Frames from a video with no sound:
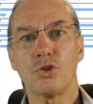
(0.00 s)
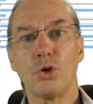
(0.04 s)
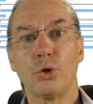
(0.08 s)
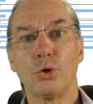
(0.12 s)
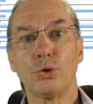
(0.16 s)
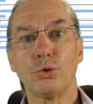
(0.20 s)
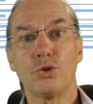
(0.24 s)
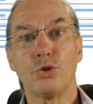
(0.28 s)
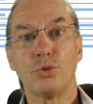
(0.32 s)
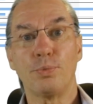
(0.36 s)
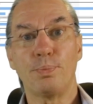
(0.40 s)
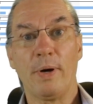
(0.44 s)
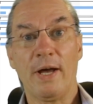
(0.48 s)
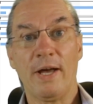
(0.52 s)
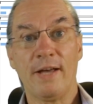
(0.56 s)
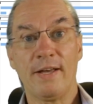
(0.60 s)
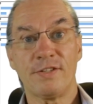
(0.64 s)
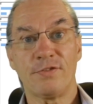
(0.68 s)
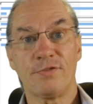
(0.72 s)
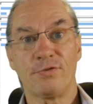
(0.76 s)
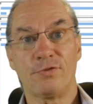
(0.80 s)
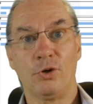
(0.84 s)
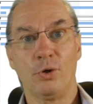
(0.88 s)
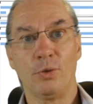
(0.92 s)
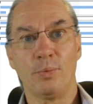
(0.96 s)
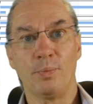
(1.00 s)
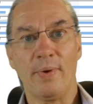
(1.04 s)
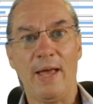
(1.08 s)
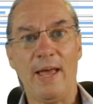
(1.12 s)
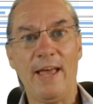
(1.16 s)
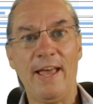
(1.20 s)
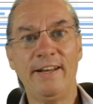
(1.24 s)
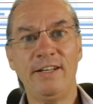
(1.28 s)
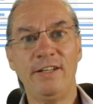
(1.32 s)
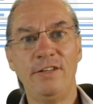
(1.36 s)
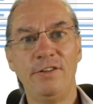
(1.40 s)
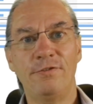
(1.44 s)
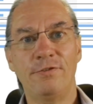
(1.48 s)
So to pass from
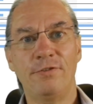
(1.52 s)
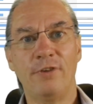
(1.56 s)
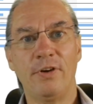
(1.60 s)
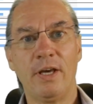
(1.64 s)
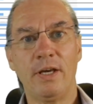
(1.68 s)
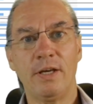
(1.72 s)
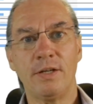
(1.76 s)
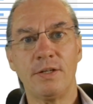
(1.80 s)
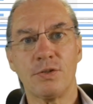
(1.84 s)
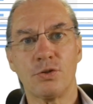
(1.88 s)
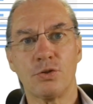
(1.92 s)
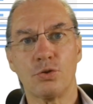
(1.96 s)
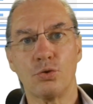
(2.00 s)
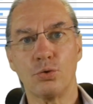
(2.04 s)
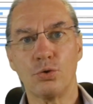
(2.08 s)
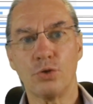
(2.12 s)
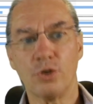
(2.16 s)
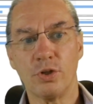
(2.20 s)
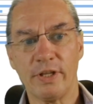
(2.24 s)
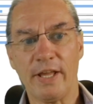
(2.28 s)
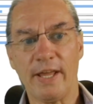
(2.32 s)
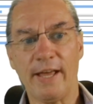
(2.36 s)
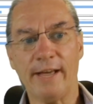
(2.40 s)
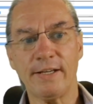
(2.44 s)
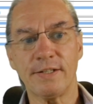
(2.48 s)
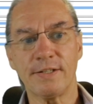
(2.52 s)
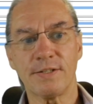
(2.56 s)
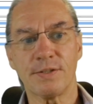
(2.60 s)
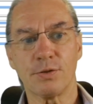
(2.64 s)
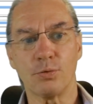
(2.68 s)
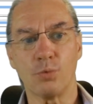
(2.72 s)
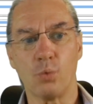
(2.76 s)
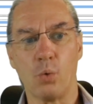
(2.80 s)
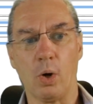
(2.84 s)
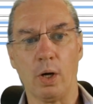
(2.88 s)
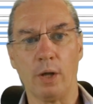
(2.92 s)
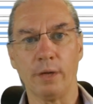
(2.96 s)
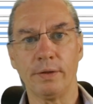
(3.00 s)
any phase to the
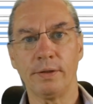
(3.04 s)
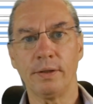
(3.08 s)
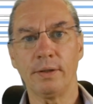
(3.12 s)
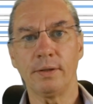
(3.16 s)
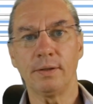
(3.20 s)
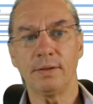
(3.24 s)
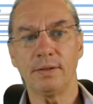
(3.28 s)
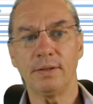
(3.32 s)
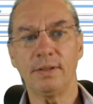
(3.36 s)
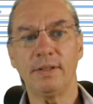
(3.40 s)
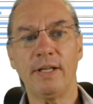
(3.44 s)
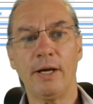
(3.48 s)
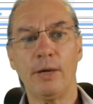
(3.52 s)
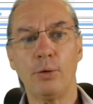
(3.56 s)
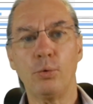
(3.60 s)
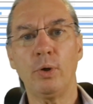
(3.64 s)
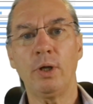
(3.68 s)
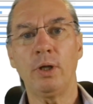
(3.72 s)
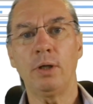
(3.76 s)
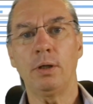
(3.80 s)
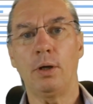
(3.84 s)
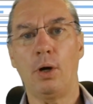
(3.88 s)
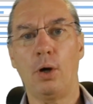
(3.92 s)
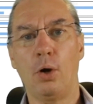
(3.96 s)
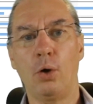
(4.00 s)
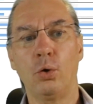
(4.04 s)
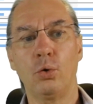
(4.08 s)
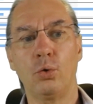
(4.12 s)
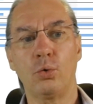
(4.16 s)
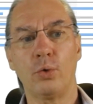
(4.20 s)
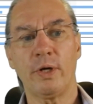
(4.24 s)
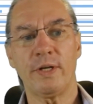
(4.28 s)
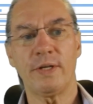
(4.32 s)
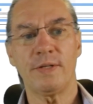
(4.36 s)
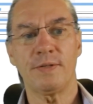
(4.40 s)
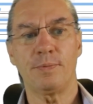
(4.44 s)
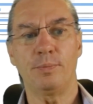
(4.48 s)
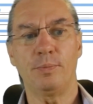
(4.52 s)
next one, there will
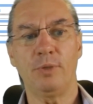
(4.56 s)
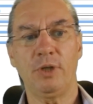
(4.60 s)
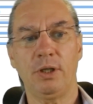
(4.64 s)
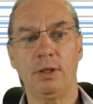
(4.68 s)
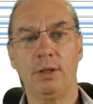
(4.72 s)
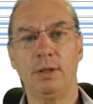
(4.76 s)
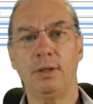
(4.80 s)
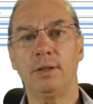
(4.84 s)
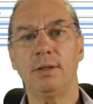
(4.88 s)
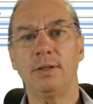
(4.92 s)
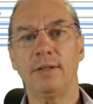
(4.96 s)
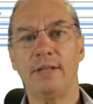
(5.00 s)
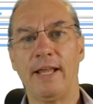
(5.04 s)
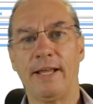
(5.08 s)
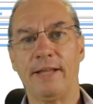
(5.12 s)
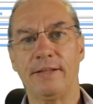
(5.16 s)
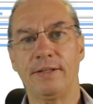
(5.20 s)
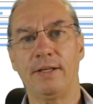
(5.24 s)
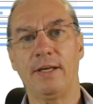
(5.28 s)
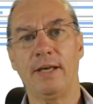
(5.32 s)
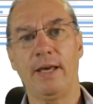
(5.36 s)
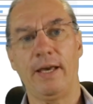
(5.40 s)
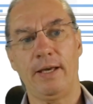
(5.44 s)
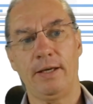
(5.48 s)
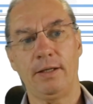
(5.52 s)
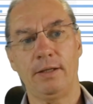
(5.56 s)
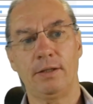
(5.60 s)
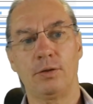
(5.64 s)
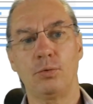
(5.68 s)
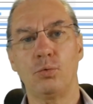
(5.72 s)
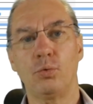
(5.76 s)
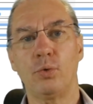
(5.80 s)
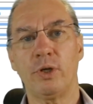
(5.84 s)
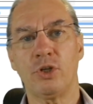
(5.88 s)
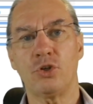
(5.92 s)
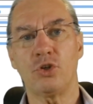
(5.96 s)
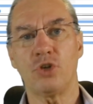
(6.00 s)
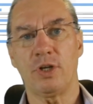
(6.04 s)
always be that gate,
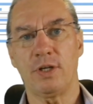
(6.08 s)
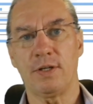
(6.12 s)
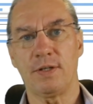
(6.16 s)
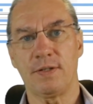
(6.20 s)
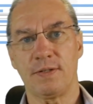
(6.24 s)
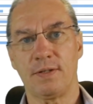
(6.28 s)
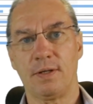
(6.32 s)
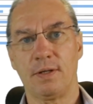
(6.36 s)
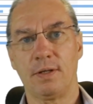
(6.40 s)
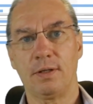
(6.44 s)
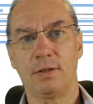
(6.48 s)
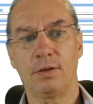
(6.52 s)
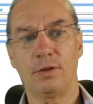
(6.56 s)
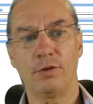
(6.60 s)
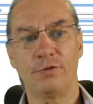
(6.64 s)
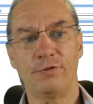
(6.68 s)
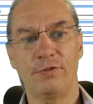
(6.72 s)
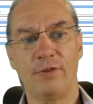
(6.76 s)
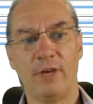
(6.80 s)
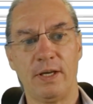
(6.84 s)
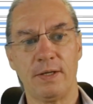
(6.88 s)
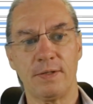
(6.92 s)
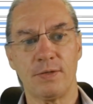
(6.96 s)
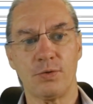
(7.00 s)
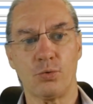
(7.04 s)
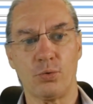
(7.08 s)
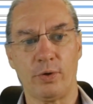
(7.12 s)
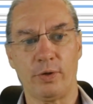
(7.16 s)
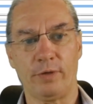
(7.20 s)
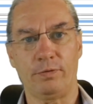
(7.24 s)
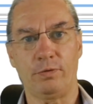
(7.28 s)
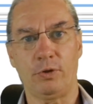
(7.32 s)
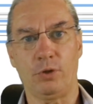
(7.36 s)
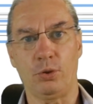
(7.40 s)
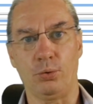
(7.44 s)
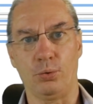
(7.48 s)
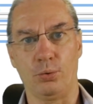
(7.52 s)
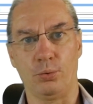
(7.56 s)
which is the phase
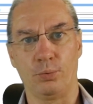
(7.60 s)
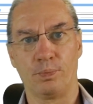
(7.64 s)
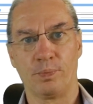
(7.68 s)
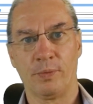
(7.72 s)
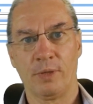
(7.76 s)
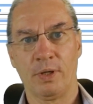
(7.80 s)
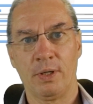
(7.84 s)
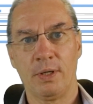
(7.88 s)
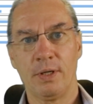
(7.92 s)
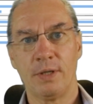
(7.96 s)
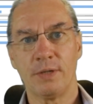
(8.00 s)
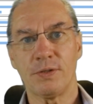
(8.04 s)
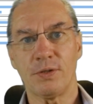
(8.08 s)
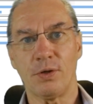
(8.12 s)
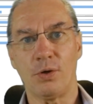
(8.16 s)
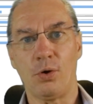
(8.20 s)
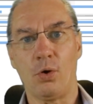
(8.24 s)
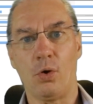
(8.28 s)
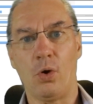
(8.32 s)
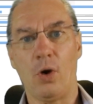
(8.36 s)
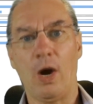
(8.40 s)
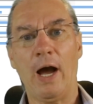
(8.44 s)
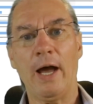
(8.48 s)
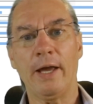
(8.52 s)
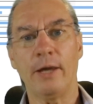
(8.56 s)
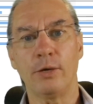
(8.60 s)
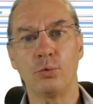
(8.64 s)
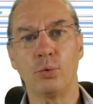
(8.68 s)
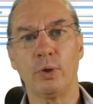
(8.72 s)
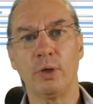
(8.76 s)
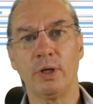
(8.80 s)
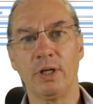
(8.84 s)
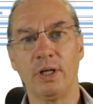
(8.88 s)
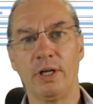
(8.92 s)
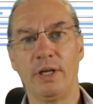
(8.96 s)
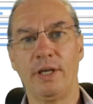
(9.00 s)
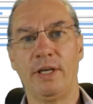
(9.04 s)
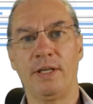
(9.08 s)
review. So I
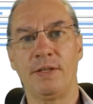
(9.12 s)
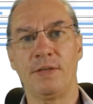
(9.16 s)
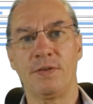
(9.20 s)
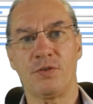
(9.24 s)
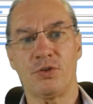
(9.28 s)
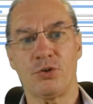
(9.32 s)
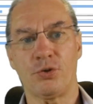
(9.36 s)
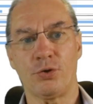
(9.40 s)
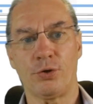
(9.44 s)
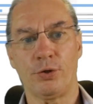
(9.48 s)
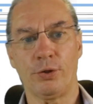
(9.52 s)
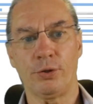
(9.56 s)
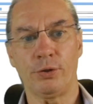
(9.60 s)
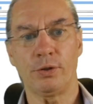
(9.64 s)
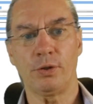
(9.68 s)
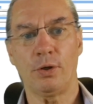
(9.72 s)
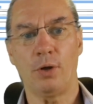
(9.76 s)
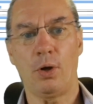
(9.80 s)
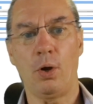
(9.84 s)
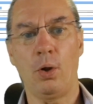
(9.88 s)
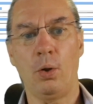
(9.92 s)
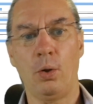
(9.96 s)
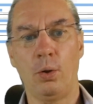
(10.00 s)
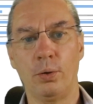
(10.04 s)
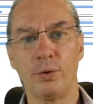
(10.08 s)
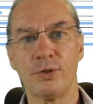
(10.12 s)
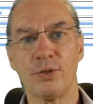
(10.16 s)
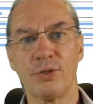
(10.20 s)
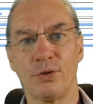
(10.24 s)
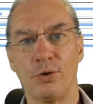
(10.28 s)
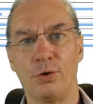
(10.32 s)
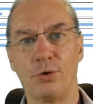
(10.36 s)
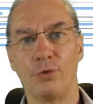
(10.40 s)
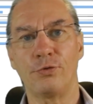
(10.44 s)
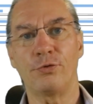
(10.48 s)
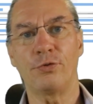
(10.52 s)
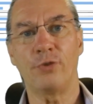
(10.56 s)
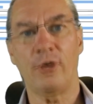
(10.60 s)
will insert
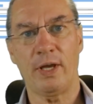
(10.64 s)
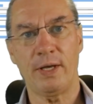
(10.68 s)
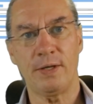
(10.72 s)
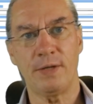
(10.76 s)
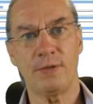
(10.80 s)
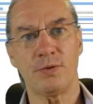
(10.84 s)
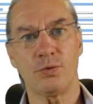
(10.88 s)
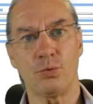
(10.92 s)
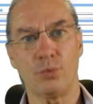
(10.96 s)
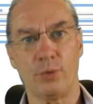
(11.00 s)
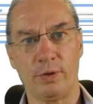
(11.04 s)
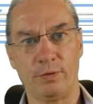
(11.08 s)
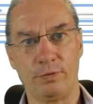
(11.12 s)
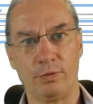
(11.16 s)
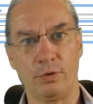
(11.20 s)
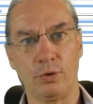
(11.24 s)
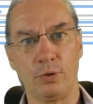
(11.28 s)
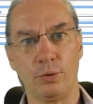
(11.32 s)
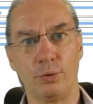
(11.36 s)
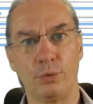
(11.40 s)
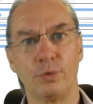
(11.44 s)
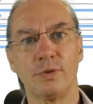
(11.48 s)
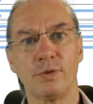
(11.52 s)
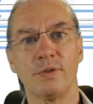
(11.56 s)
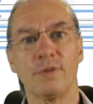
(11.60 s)
also phase review